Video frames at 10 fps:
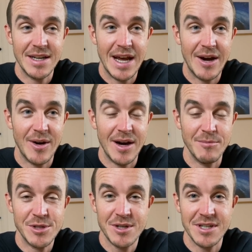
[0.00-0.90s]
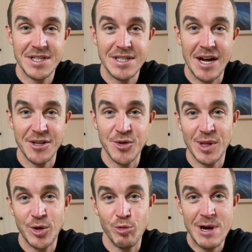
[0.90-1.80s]
now I'm just gonna sit down and do a
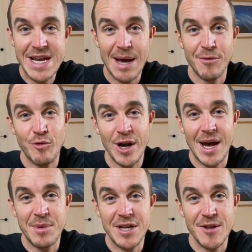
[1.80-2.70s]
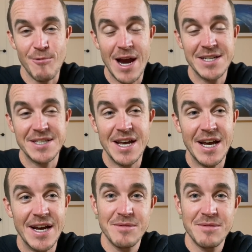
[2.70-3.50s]
little recap of what happened in the race there.